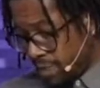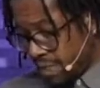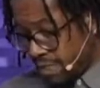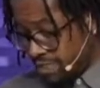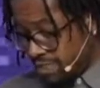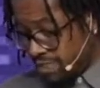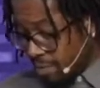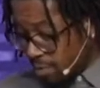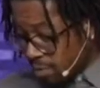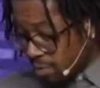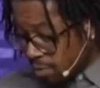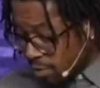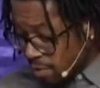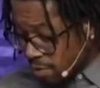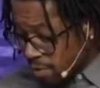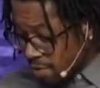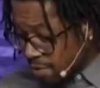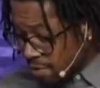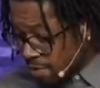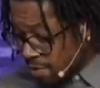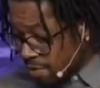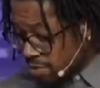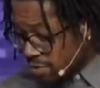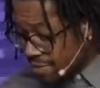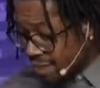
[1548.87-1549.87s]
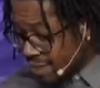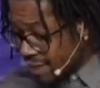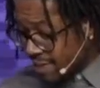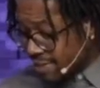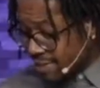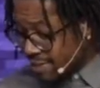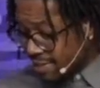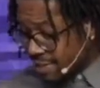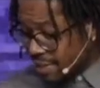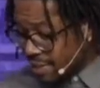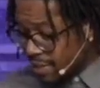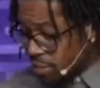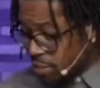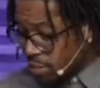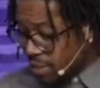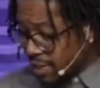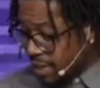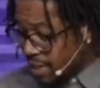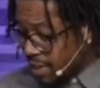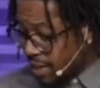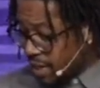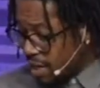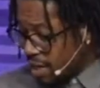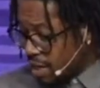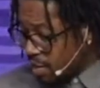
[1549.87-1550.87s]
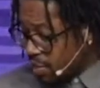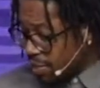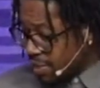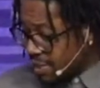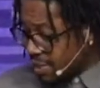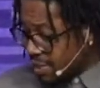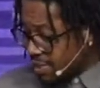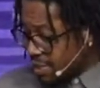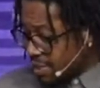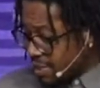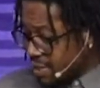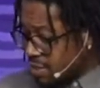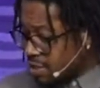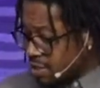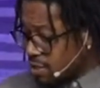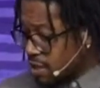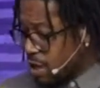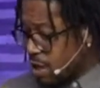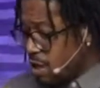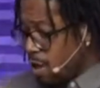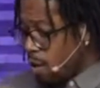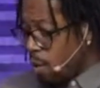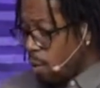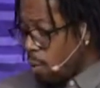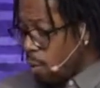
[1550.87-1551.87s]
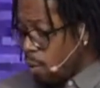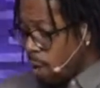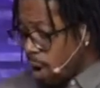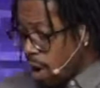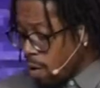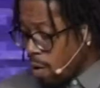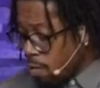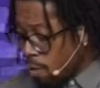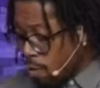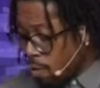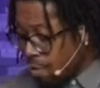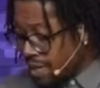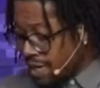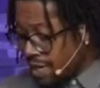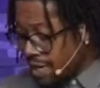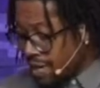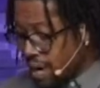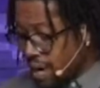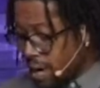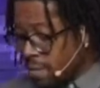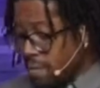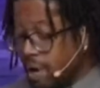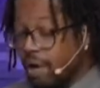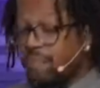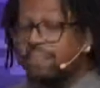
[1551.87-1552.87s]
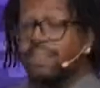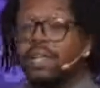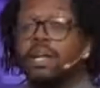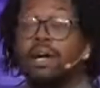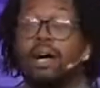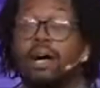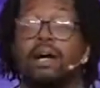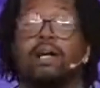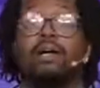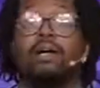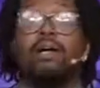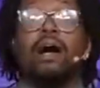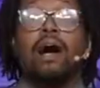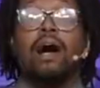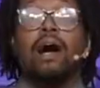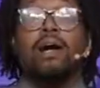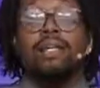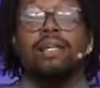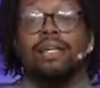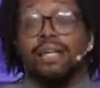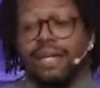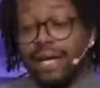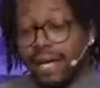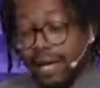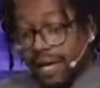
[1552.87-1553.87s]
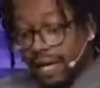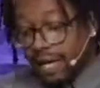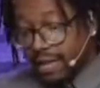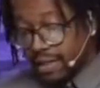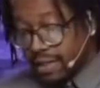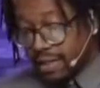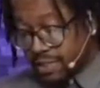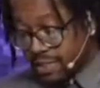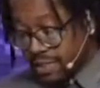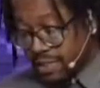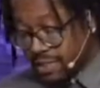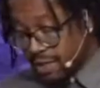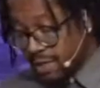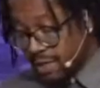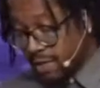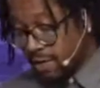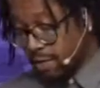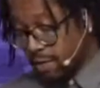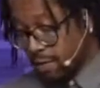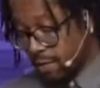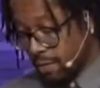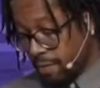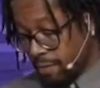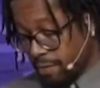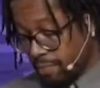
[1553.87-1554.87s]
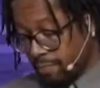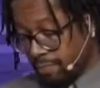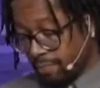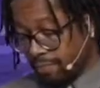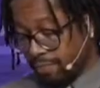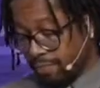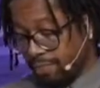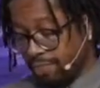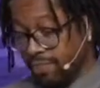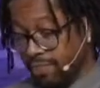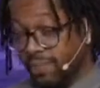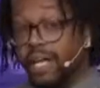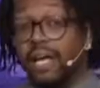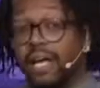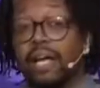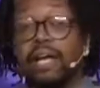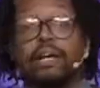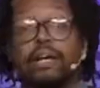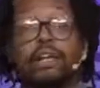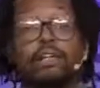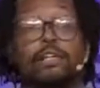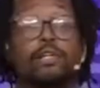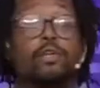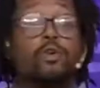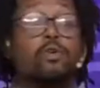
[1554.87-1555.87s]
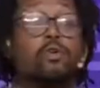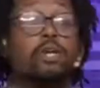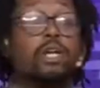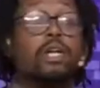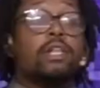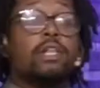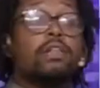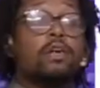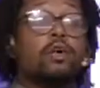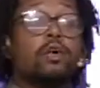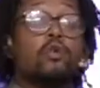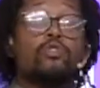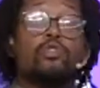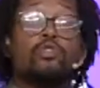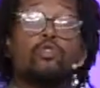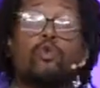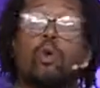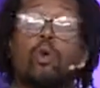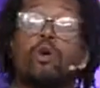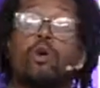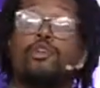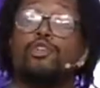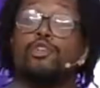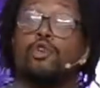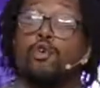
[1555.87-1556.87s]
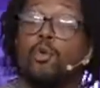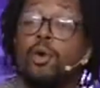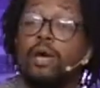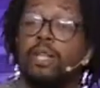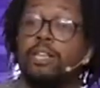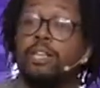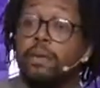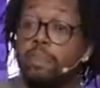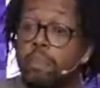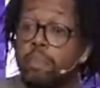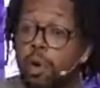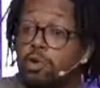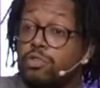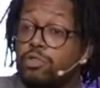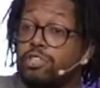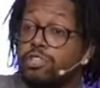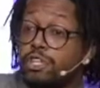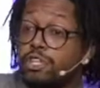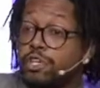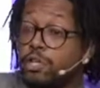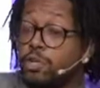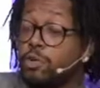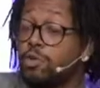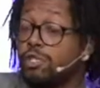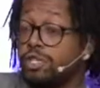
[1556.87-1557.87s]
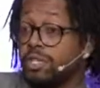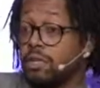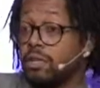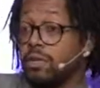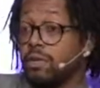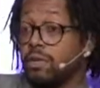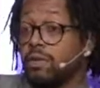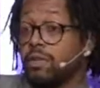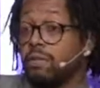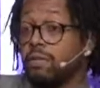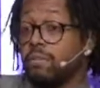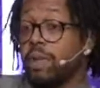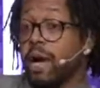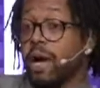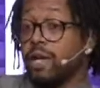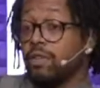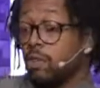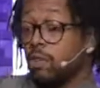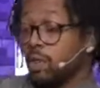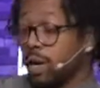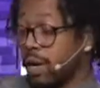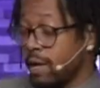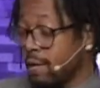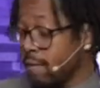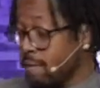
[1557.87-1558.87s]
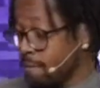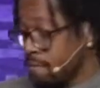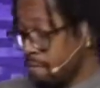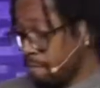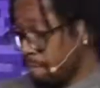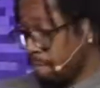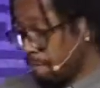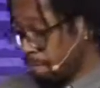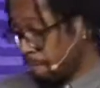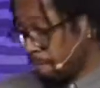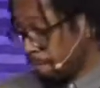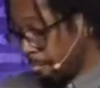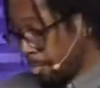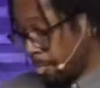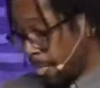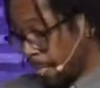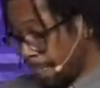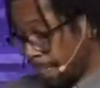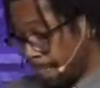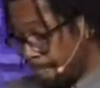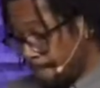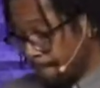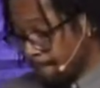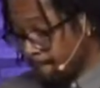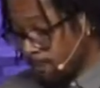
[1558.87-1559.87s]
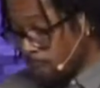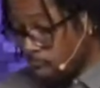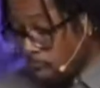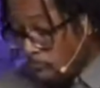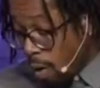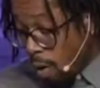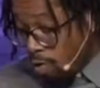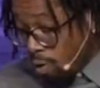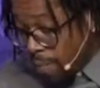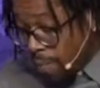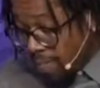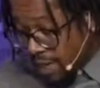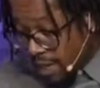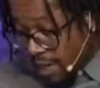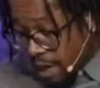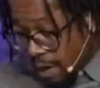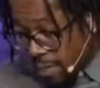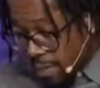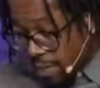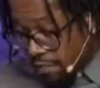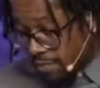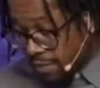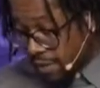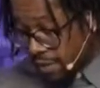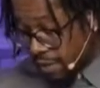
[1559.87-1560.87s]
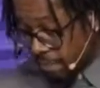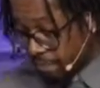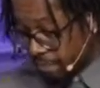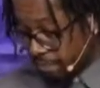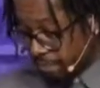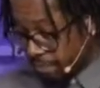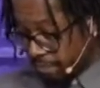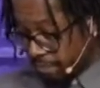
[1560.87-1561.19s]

Similar to in verse 18 when he, when he says, What will become of the ungodly and the sinner? Including those who are doing the persecution, by the way. What will become of them?